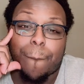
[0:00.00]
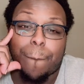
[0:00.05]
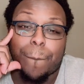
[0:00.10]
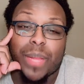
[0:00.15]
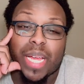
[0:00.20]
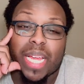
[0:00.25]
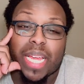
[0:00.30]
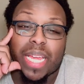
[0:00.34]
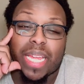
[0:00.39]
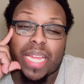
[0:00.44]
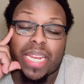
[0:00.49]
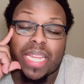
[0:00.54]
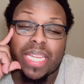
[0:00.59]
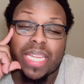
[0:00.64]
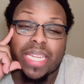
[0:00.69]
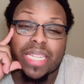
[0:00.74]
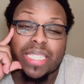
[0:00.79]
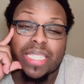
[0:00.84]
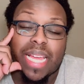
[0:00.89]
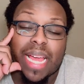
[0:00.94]
But he
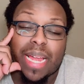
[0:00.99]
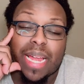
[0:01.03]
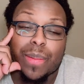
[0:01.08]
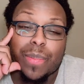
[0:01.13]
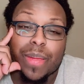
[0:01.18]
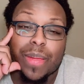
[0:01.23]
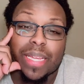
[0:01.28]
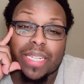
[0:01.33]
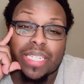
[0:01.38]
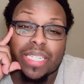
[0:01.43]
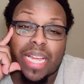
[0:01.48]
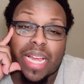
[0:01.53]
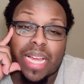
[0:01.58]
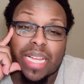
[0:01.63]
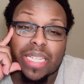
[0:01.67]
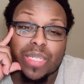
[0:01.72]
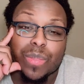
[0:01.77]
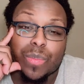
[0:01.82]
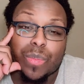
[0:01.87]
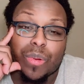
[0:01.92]
getting tired of paying
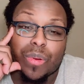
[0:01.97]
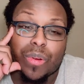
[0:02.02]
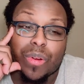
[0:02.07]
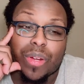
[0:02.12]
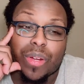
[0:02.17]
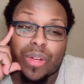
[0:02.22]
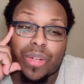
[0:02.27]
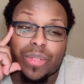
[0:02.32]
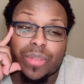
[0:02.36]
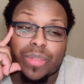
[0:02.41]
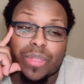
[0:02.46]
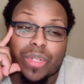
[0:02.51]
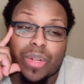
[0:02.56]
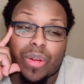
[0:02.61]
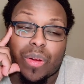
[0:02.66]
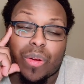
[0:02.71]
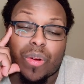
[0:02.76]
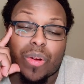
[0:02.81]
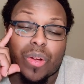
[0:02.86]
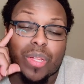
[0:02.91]
child support,
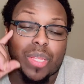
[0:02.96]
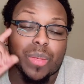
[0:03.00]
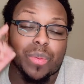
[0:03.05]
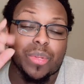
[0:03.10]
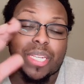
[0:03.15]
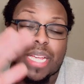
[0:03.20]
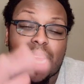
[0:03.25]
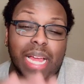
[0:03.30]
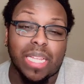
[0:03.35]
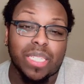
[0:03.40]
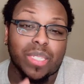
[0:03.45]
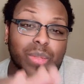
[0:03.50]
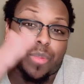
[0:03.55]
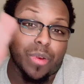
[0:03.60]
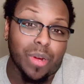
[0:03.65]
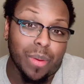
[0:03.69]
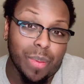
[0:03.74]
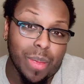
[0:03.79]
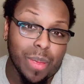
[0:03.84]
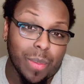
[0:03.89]
or the child
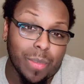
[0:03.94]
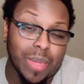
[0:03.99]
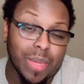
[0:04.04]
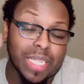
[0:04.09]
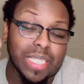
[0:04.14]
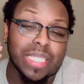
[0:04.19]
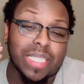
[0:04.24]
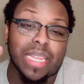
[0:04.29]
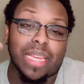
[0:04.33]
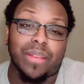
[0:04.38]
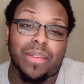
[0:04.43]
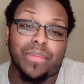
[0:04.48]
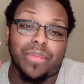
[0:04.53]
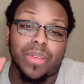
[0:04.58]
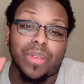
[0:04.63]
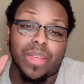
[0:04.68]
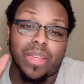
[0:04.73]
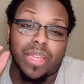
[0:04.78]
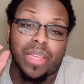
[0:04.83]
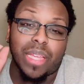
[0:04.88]
support payments have
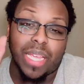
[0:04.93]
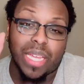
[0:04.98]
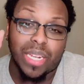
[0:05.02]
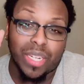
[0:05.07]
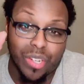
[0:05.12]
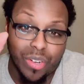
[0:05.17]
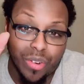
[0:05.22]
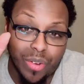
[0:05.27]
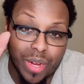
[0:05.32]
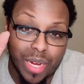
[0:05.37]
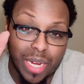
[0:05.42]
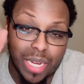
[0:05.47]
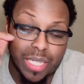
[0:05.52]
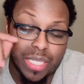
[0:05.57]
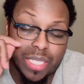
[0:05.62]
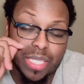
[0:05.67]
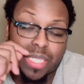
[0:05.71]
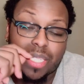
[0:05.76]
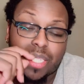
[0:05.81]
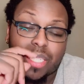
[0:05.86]

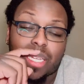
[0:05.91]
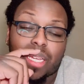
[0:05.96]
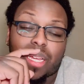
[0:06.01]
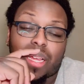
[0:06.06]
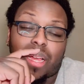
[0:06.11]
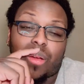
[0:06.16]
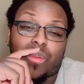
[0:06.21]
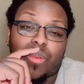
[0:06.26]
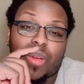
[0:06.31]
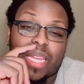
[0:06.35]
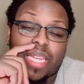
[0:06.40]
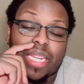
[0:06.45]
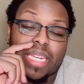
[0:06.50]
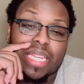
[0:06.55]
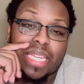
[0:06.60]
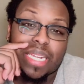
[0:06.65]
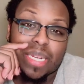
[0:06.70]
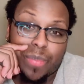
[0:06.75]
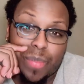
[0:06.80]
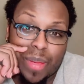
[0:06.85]
increased on what he
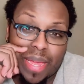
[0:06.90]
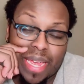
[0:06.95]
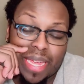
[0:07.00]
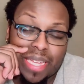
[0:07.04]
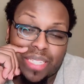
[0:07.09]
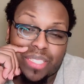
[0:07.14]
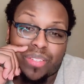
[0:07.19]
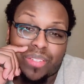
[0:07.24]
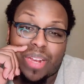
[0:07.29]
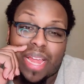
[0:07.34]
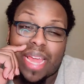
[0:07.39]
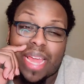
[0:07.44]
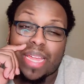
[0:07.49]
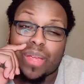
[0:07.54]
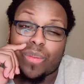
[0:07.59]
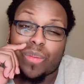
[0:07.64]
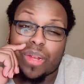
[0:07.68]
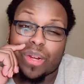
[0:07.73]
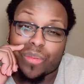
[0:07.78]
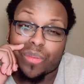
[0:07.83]
need to pay. So now he
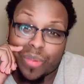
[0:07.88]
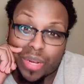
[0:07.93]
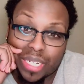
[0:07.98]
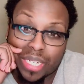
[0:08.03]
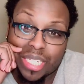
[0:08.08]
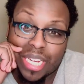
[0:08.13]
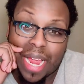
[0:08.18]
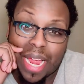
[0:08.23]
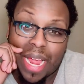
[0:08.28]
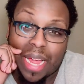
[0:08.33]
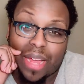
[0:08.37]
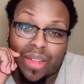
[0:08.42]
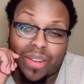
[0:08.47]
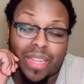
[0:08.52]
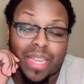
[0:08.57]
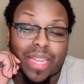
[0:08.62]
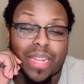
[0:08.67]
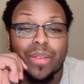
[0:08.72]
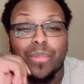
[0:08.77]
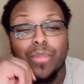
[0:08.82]
want to reach
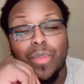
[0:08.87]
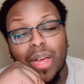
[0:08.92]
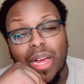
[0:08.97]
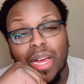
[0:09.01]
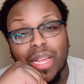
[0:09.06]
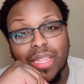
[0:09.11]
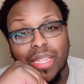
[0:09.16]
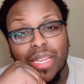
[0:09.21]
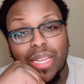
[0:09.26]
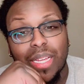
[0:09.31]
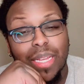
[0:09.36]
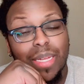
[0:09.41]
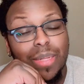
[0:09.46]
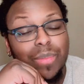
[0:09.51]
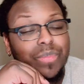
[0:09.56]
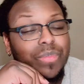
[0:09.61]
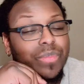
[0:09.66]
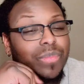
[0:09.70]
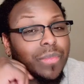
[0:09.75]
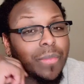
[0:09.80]
out and bother
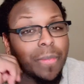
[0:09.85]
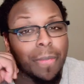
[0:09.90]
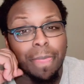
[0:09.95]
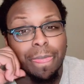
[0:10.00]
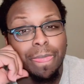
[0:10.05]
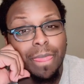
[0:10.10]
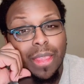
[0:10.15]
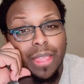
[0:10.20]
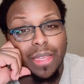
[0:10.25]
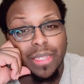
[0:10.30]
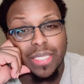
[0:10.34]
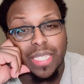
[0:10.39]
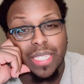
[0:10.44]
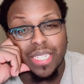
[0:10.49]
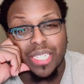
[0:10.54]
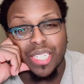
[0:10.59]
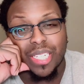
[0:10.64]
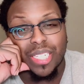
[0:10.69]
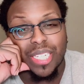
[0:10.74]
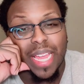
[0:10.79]
her.
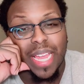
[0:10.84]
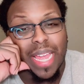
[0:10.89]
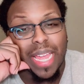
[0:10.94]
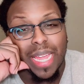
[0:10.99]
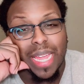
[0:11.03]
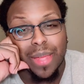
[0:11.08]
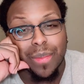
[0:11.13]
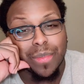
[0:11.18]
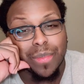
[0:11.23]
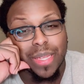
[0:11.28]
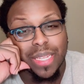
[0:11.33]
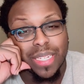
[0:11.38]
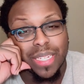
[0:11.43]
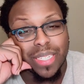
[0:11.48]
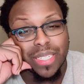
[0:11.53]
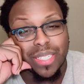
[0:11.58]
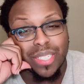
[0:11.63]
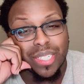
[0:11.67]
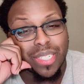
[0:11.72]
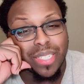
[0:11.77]
Such a shame.
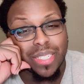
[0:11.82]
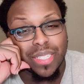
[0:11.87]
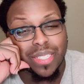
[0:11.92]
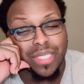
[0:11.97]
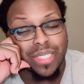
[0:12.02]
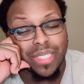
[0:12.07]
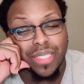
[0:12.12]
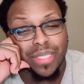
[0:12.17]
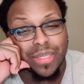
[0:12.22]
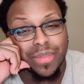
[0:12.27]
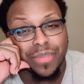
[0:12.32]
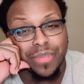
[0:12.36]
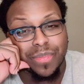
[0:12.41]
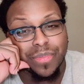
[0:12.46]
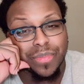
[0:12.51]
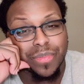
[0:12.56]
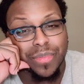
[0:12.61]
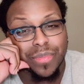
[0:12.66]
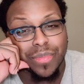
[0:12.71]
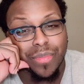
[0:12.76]
It's just,
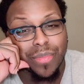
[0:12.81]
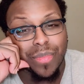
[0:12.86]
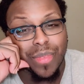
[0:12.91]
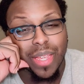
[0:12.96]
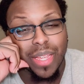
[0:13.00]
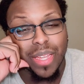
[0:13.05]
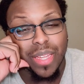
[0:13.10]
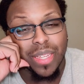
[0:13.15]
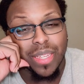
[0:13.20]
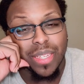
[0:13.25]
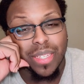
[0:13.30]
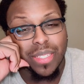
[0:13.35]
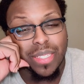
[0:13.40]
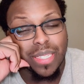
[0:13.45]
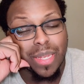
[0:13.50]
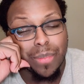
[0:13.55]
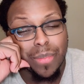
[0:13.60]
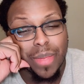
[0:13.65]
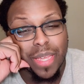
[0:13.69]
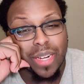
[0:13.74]

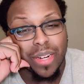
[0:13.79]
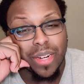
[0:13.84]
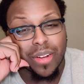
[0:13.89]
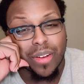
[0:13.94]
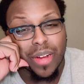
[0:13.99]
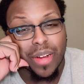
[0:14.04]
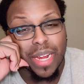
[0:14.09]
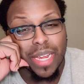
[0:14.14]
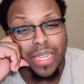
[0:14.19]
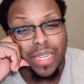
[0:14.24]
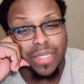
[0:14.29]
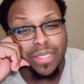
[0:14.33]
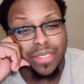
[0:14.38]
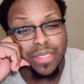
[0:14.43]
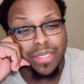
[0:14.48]
some men are great